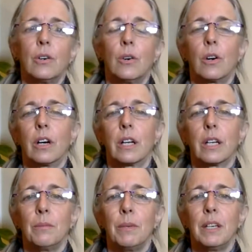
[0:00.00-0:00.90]
or it
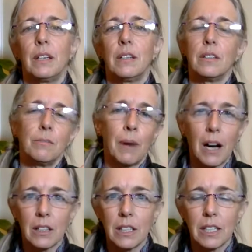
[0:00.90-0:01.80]
can be
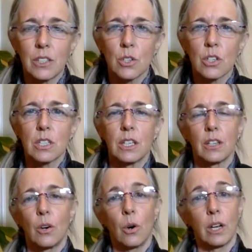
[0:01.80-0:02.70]
mildly
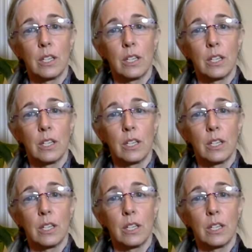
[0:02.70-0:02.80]
interesting, or